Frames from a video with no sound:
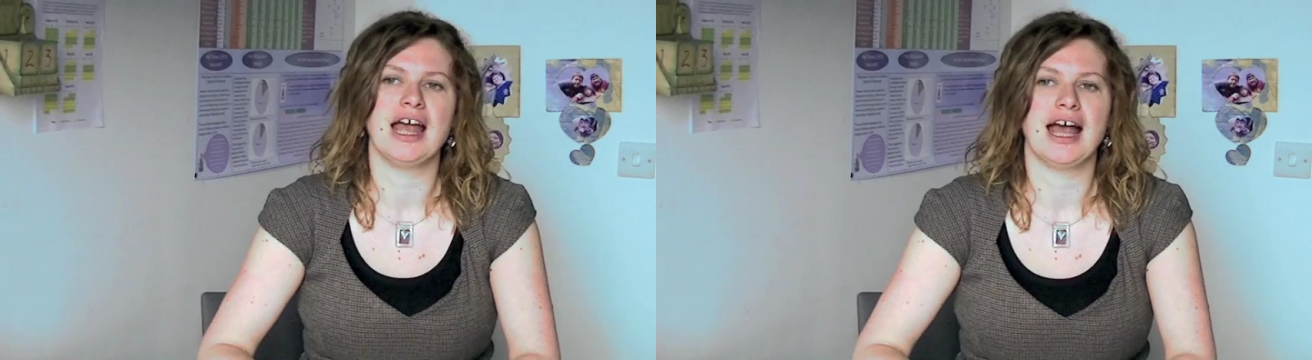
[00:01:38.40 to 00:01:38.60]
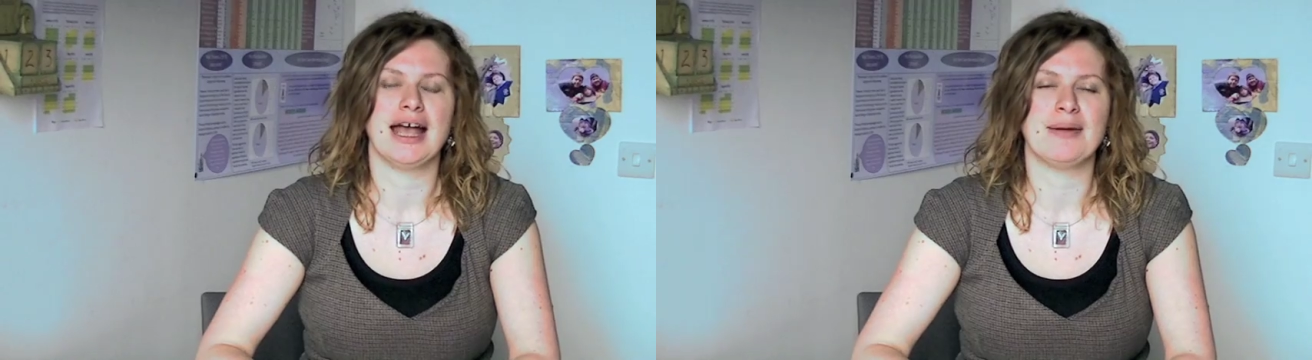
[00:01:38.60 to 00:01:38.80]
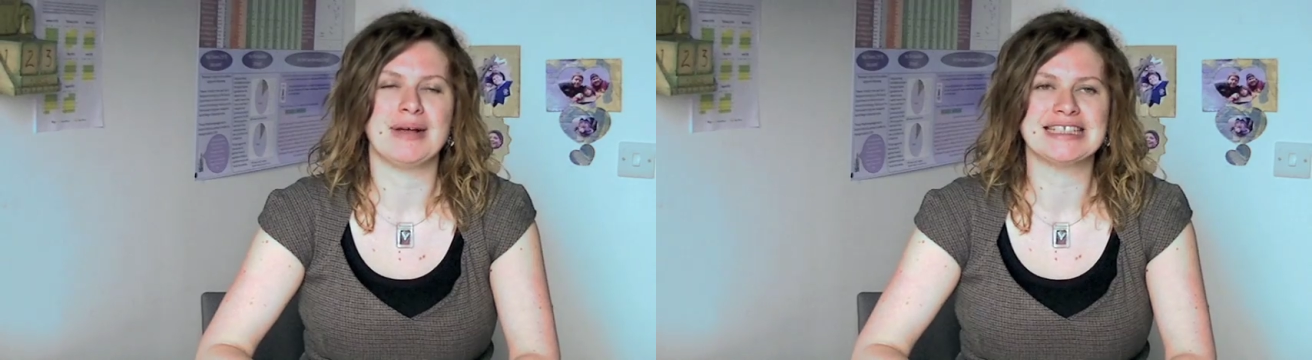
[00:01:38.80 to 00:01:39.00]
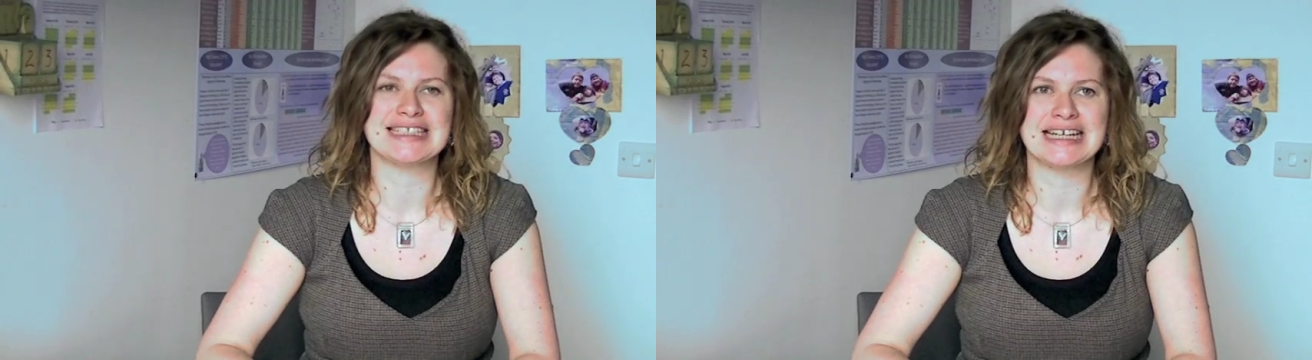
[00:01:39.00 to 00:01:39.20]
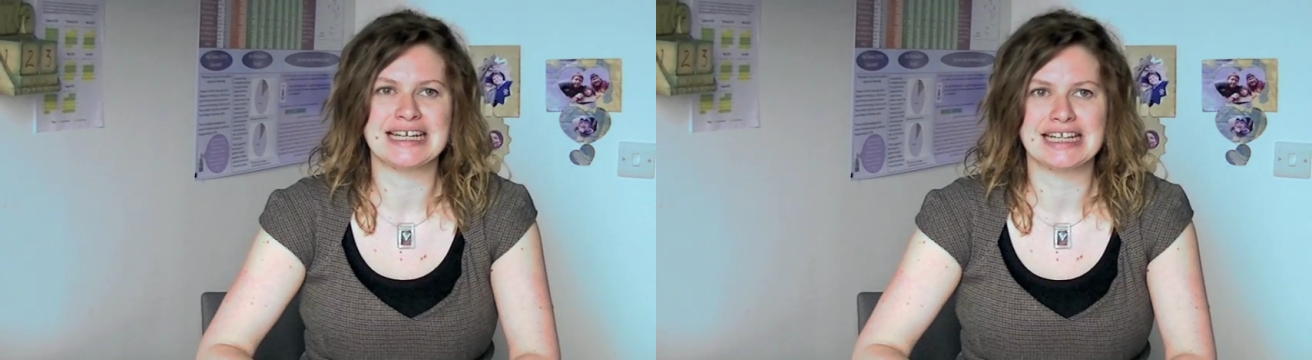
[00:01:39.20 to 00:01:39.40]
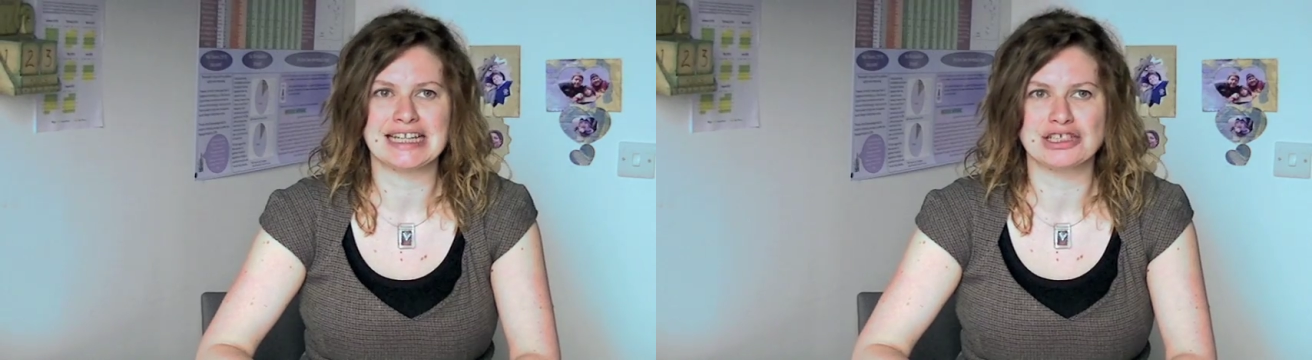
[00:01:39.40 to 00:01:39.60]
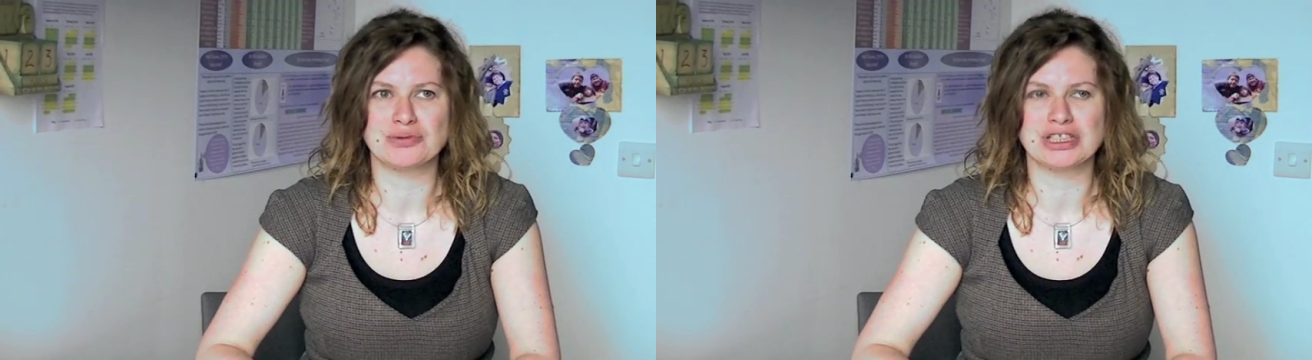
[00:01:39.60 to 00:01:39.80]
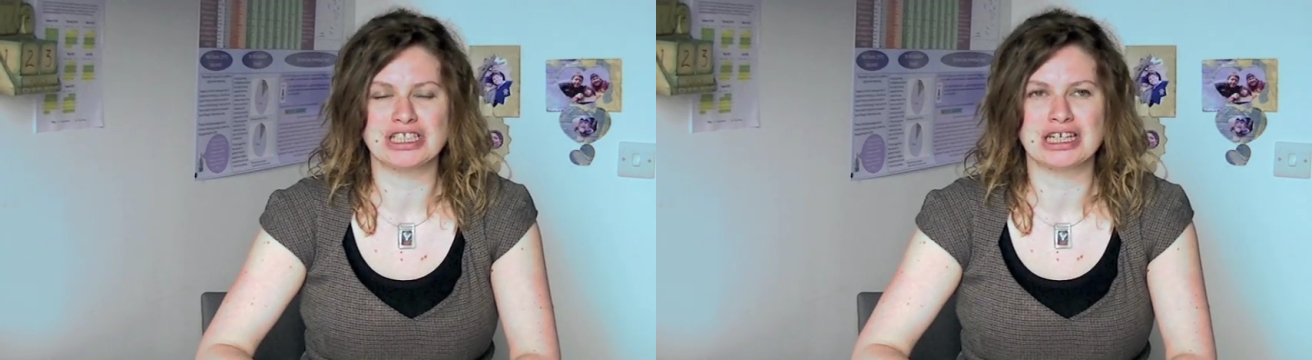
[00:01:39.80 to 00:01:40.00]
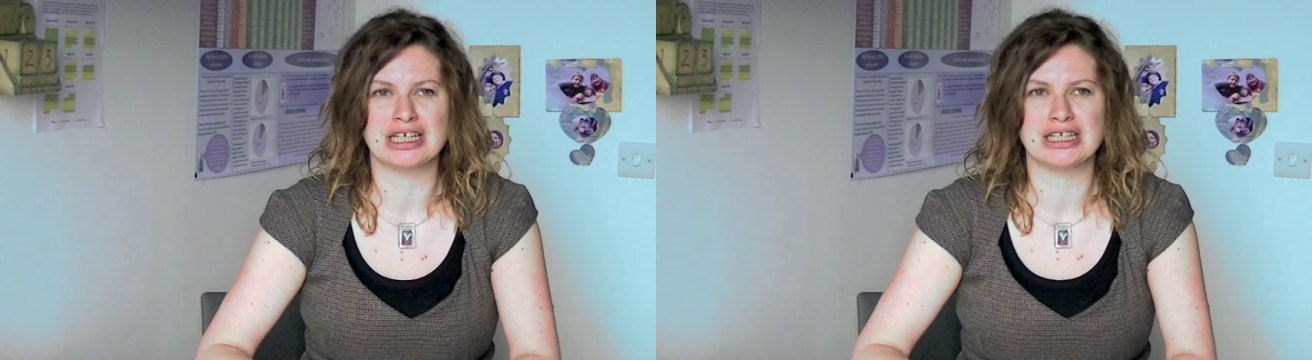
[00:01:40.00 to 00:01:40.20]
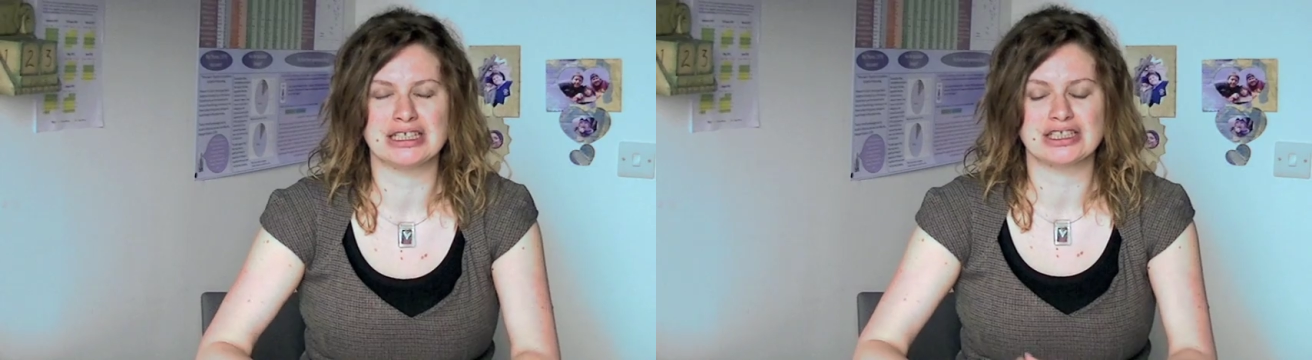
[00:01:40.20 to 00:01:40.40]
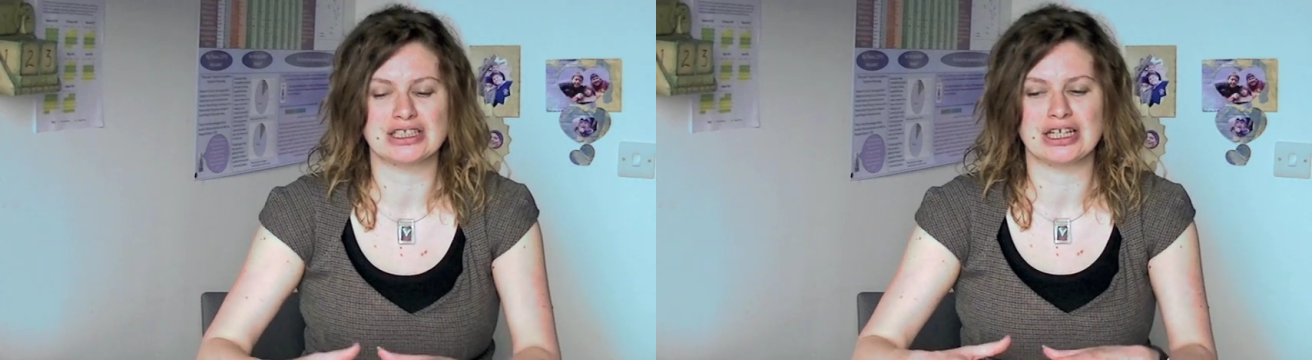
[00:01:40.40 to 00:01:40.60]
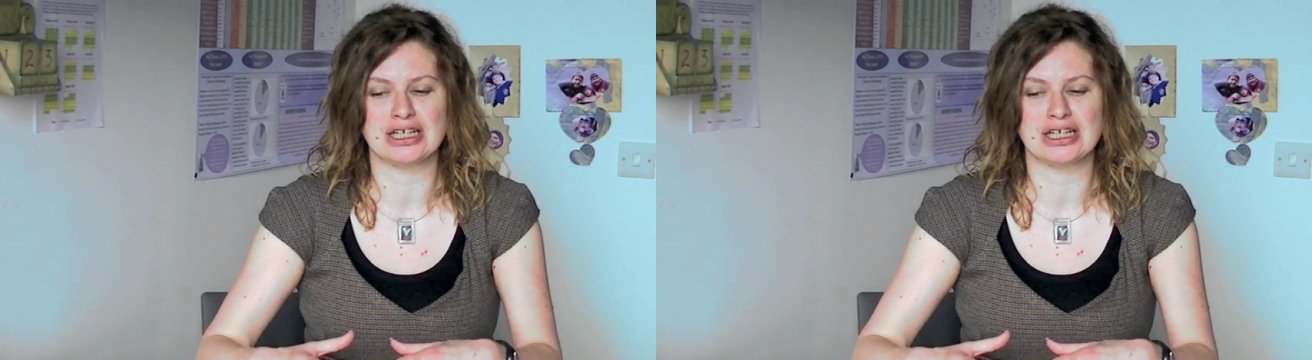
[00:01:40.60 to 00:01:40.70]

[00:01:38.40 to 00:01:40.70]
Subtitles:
And standard English is